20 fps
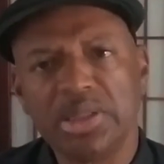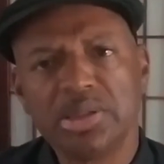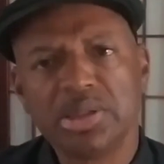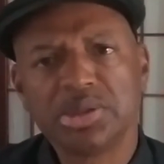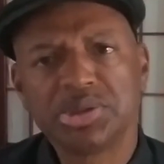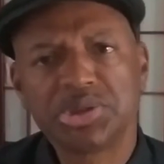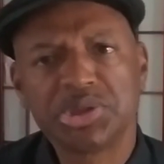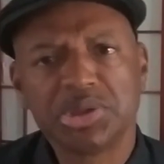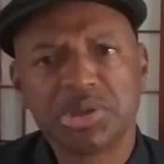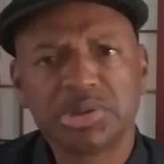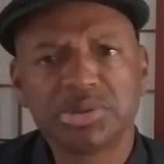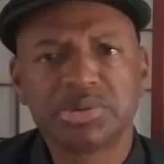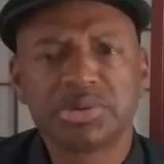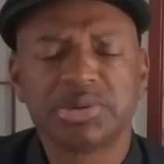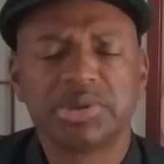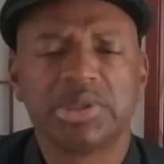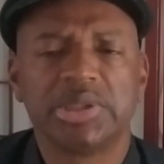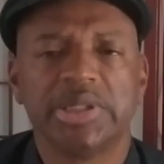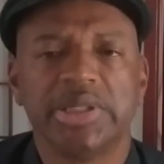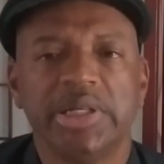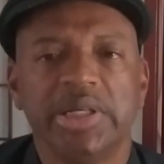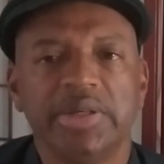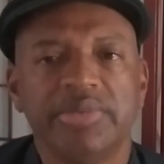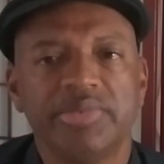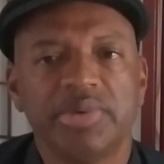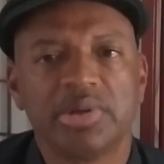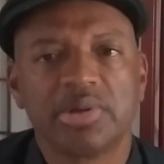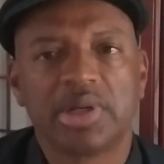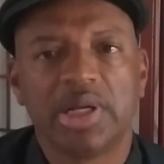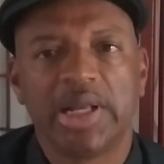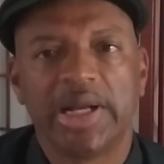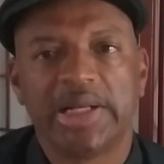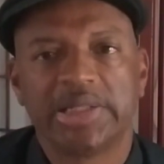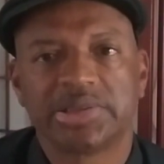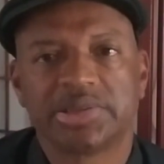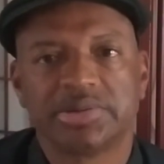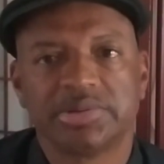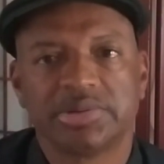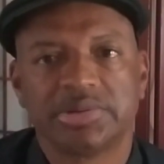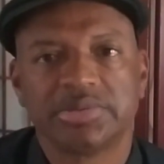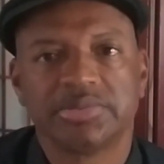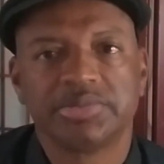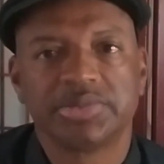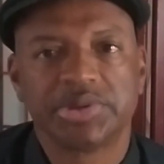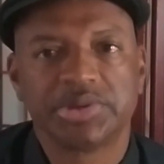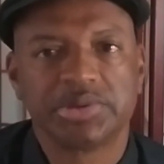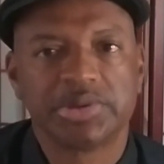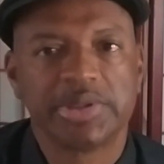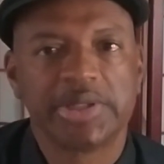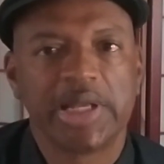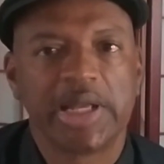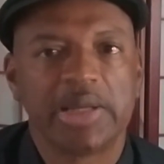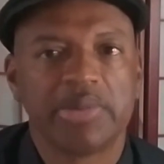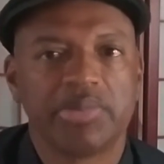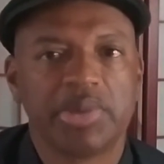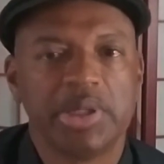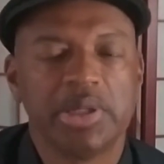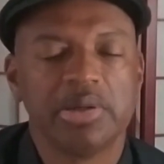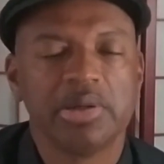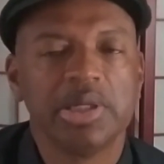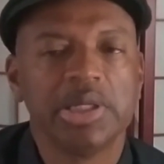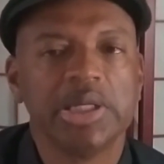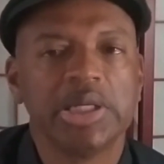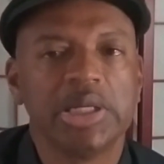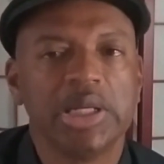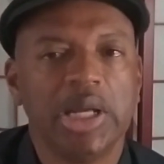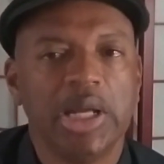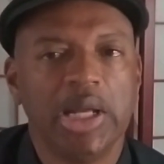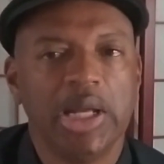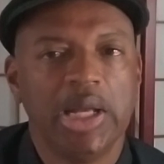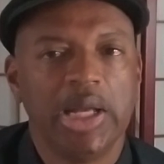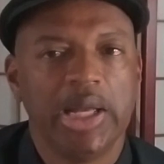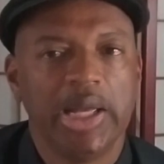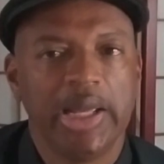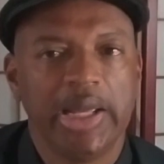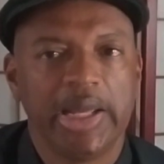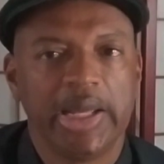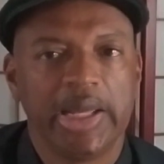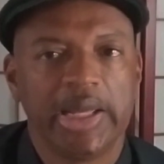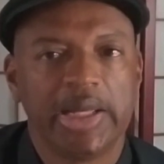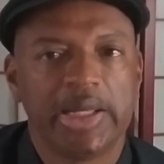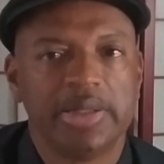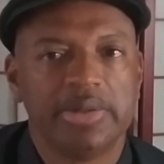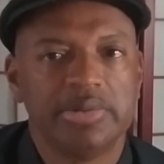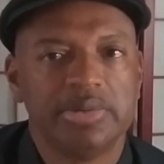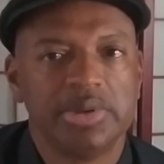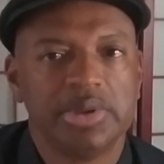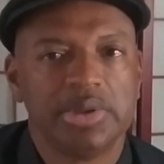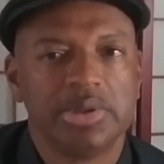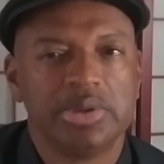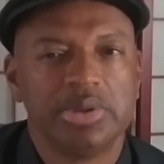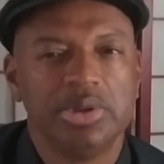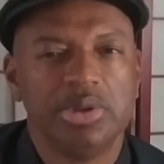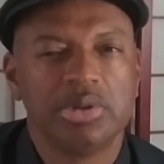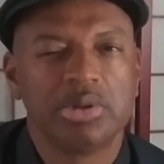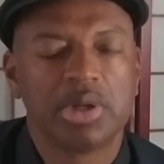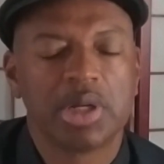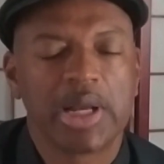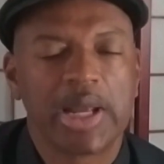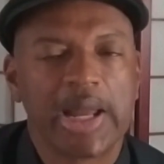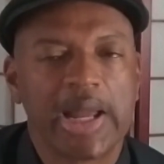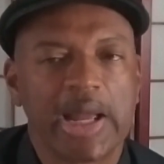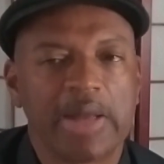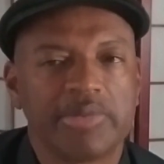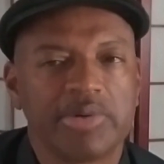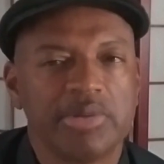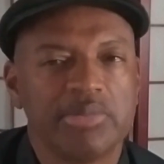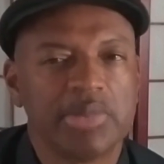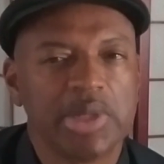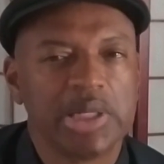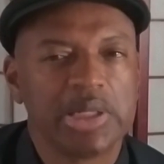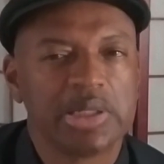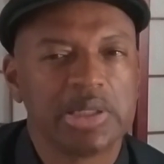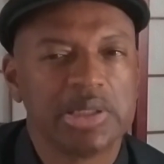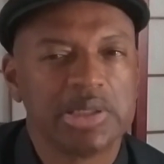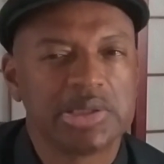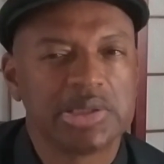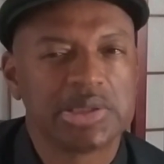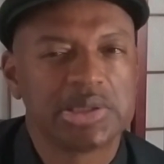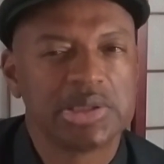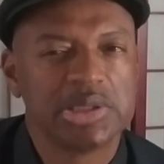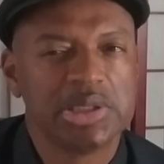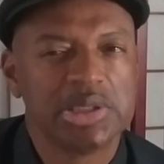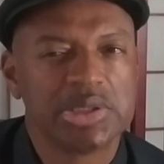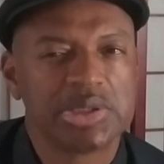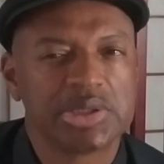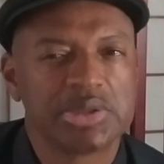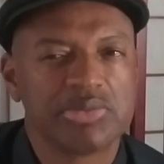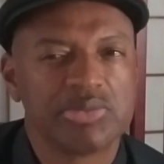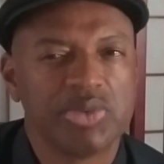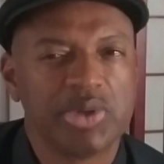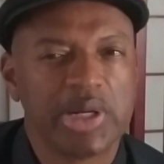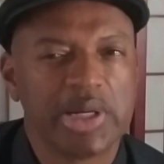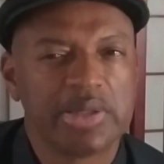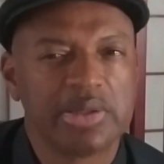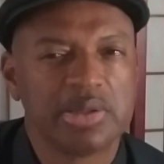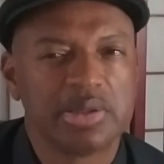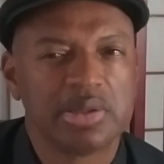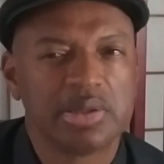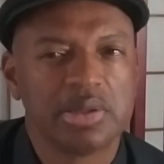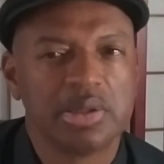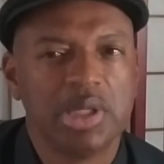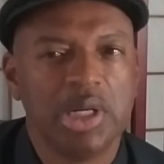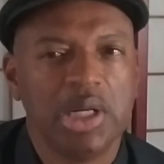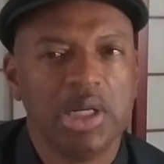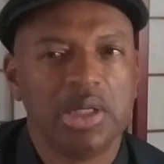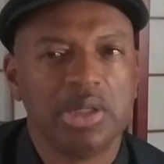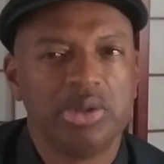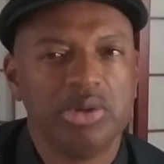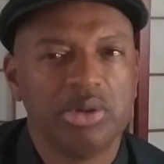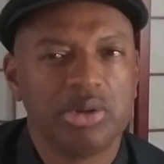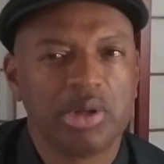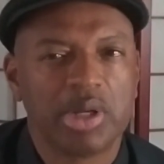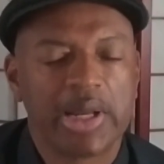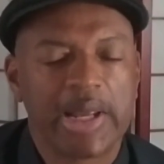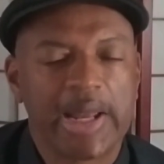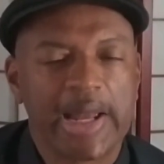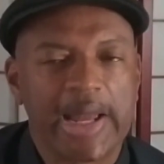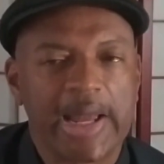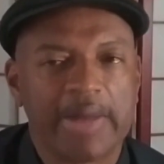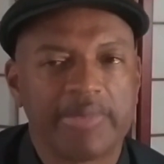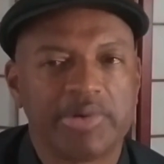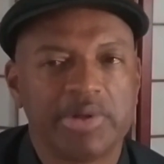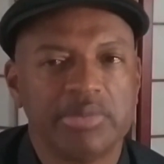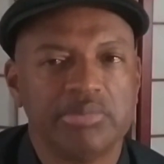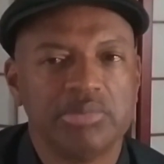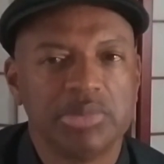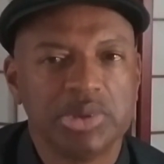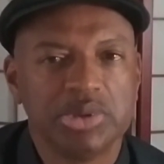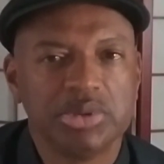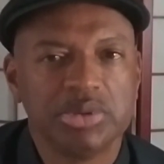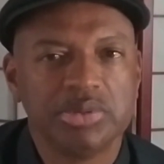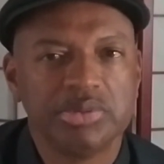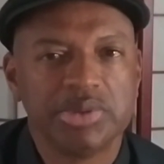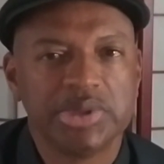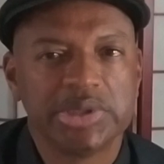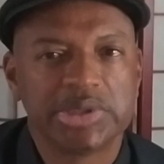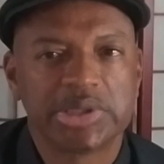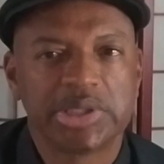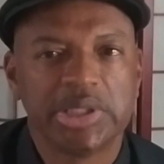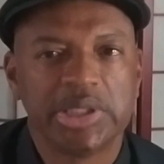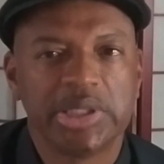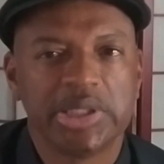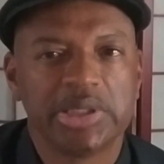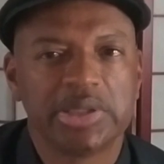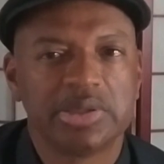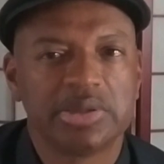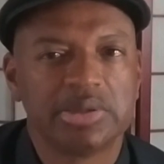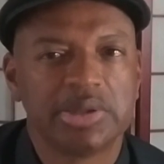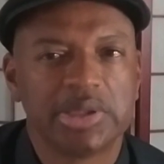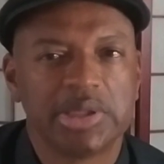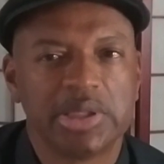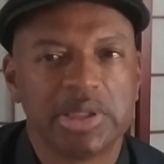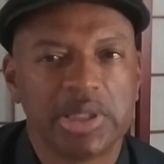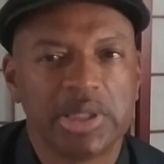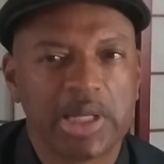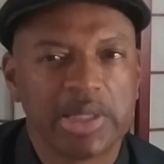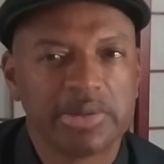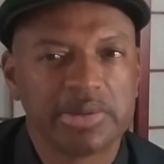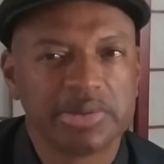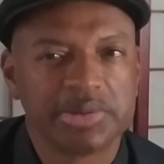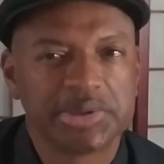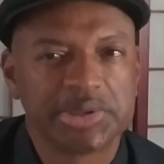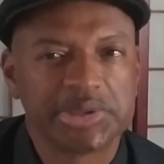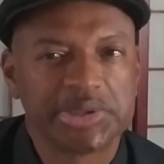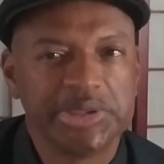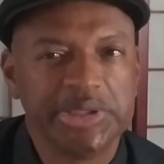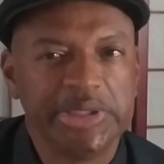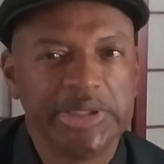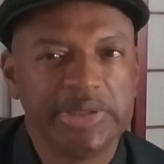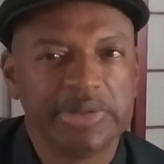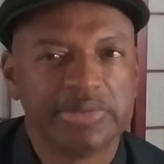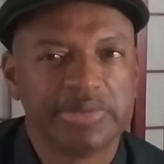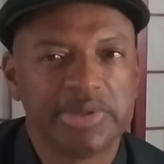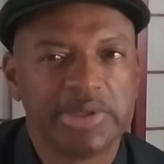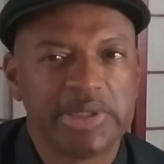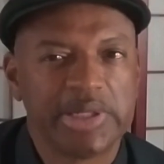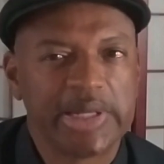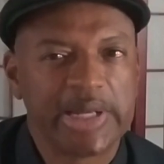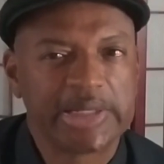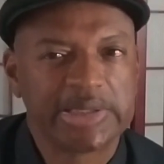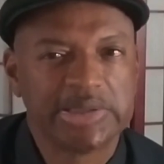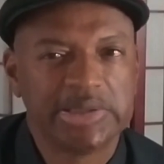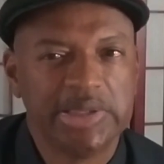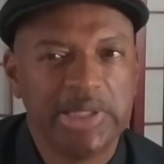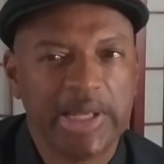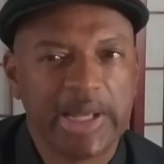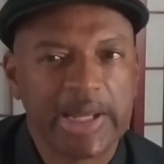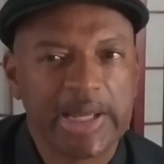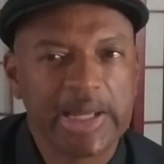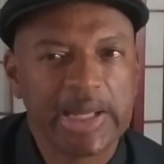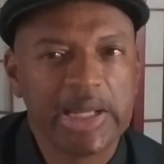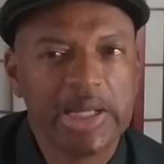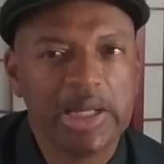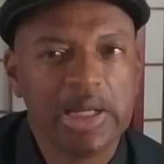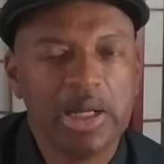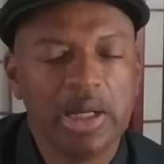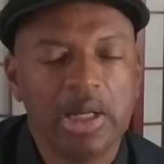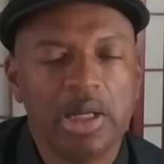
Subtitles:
the children leave your classroom during that period, and you're going to have to make a decision whether you're going to have to move this kid to another seat the next day